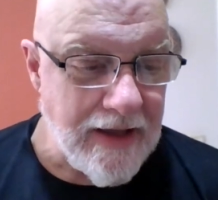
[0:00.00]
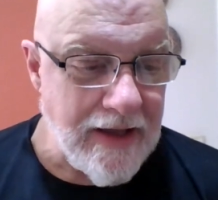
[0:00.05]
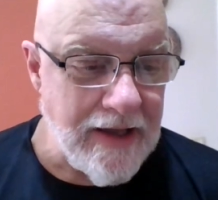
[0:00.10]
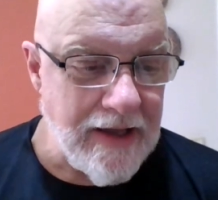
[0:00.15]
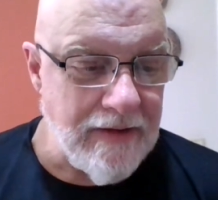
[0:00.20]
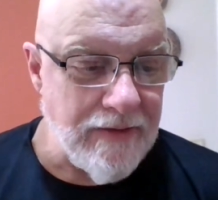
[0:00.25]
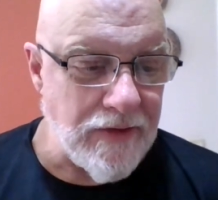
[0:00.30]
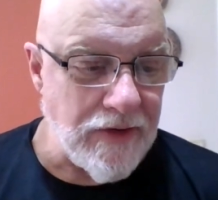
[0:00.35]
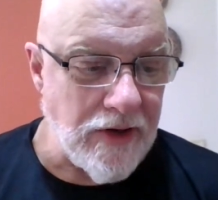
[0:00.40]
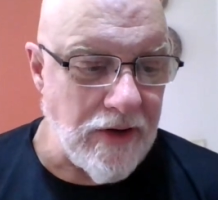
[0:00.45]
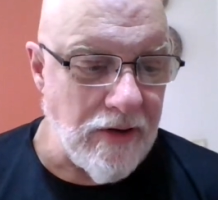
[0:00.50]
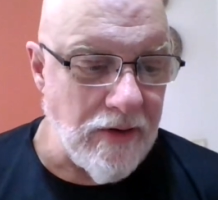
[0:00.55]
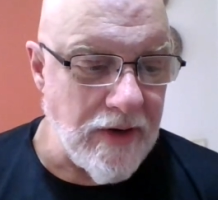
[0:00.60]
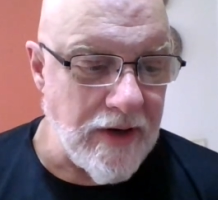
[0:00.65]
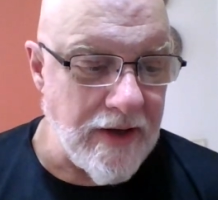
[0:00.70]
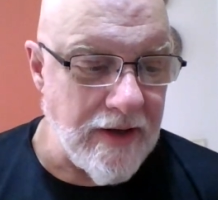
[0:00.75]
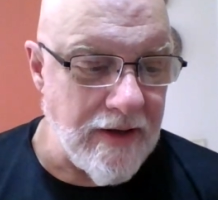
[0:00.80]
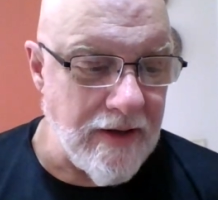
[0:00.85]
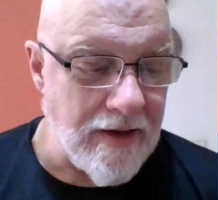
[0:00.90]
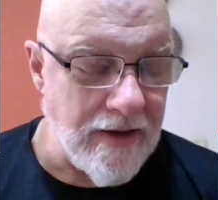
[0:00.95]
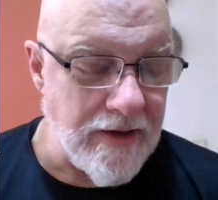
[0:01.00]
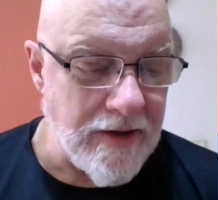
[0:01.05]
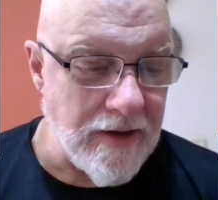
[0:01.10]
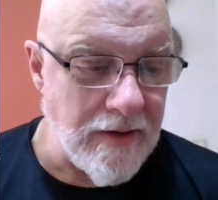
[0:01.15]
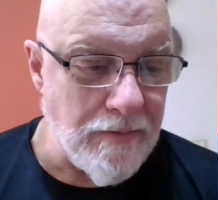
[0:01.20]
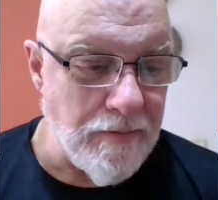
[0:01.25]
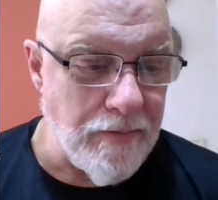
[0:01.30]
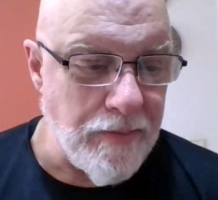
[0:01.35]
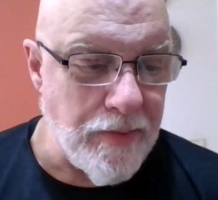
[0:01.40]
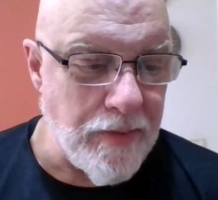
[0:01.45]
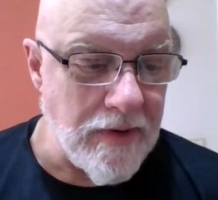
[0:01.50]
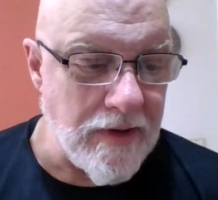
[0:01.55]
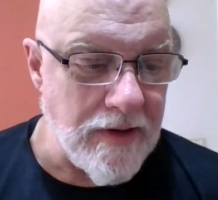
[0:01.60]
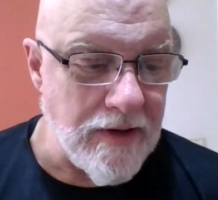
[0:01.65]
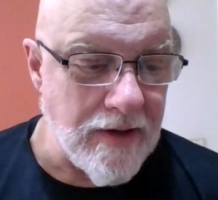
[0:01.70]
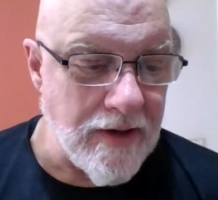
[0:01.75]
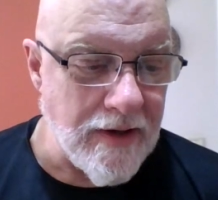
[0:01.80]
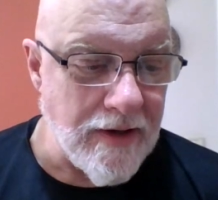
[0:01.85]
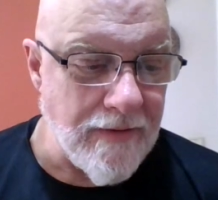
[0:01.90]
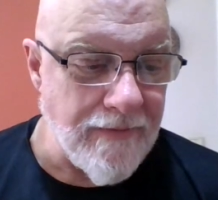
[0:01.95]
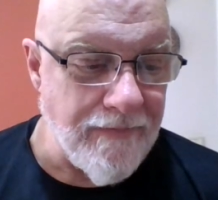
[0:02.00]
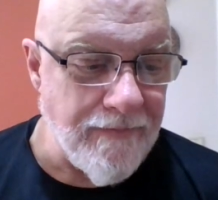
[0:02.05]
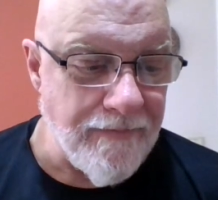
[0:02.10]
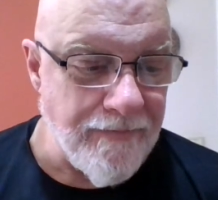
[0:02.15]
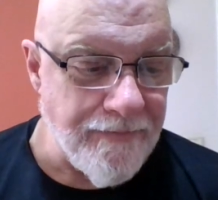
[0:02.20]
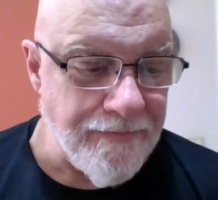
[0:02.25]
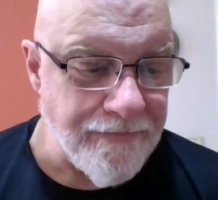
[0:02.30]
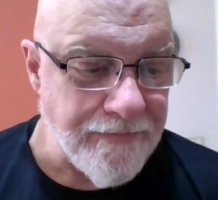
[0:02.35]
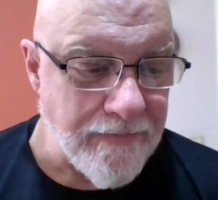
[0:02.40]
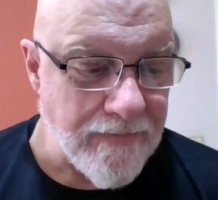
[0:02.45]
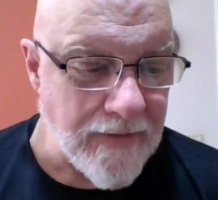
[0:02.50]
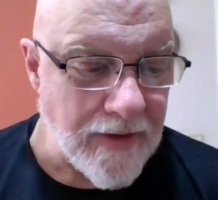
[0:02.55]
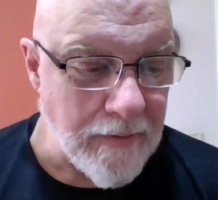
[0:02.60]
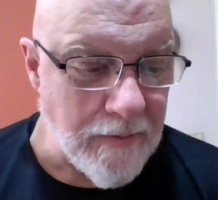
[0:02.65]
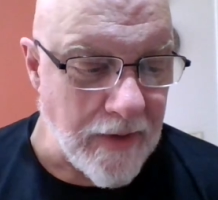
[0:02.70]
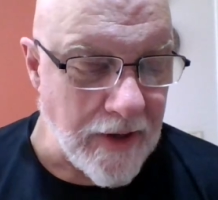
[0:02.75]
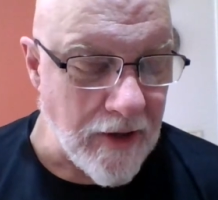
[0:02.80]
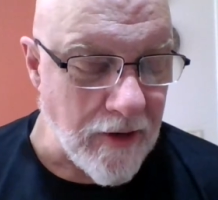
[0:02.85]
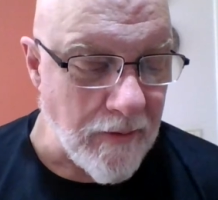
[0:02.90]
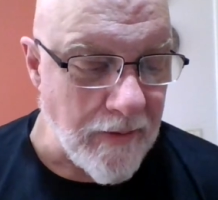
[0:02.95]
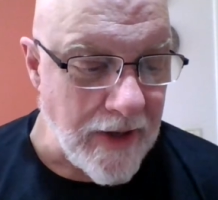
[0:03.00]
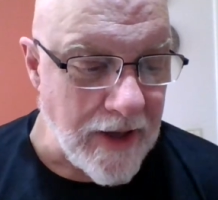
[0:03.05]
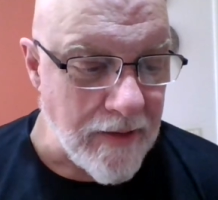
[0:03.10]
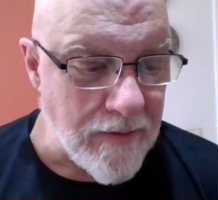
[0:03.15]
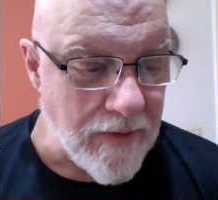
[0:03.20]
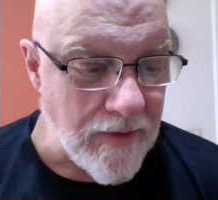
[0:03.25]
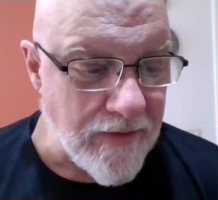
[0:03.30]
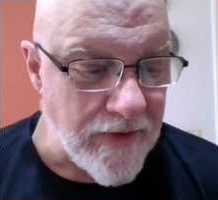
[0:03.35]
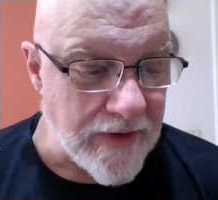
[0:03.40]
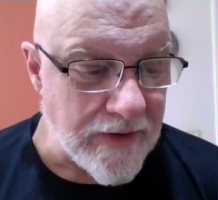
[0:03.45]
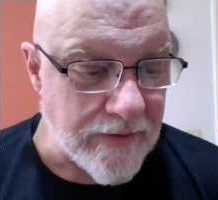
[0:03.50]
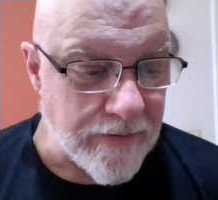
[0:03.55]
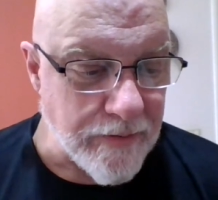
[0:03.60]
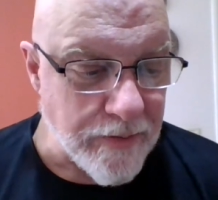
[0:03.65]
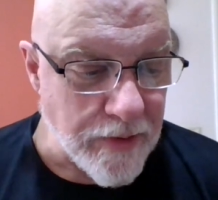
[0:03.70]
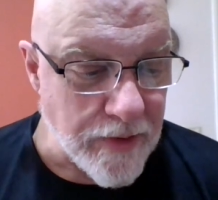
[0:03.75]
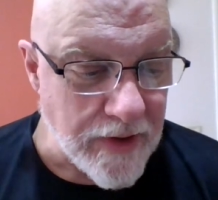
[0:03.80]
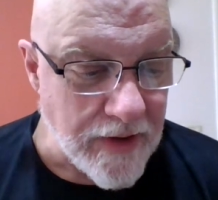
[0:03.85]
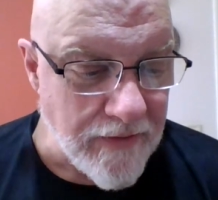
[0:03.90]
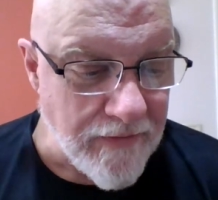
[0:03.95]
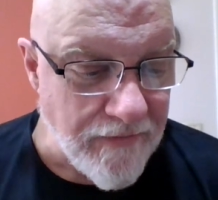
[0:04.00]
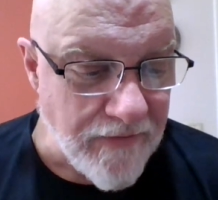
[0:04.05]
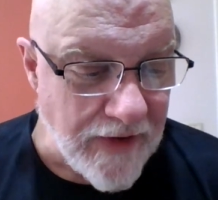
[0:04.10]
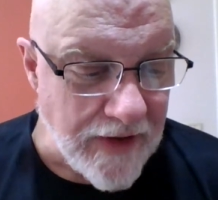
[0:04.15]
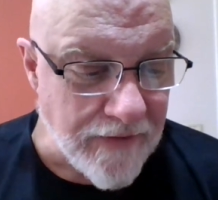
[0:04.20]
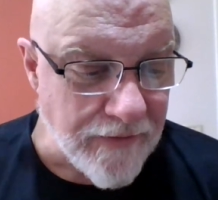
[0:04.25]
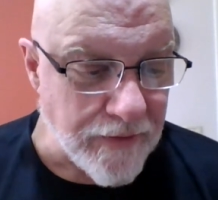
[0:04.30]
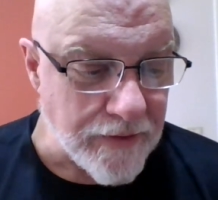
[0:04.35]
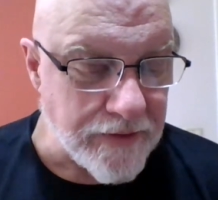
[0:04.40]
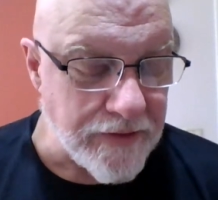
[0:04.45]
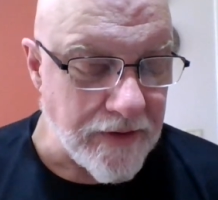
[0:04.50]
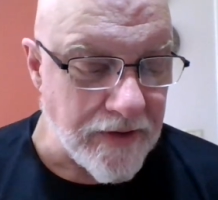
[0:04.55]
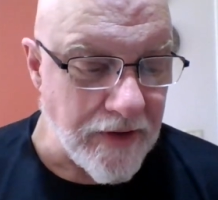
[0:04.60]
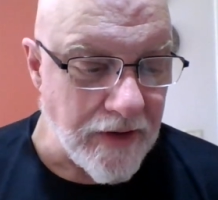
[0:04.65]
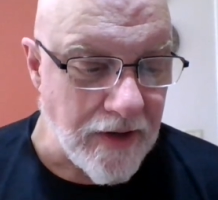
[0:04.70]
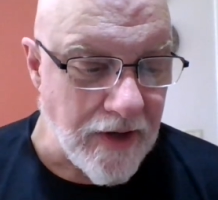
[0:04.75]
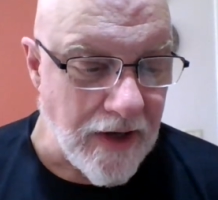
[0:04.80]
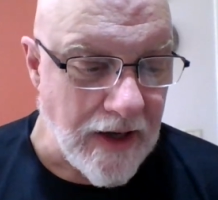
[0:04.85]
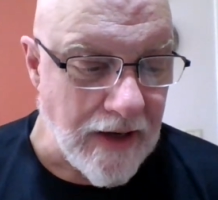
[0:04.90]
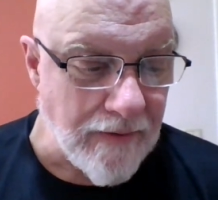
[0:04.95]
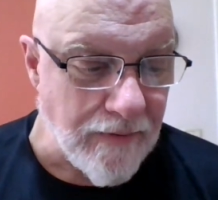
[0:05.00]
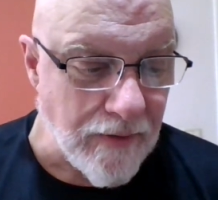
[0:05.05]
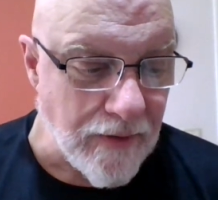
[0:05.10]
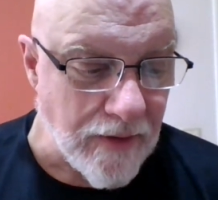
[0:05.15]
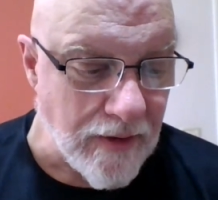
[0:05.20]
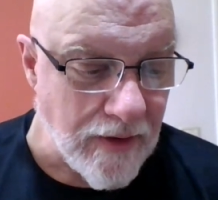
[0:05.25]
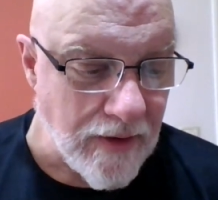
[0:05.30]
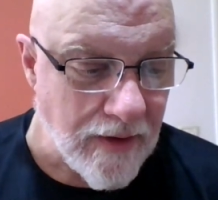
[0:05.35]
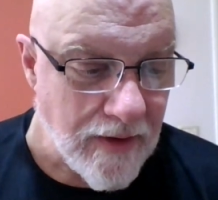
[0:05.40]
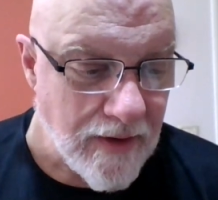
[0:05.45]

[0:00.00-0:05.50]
even though the Michael Mann movie is pretty faithful to the novel.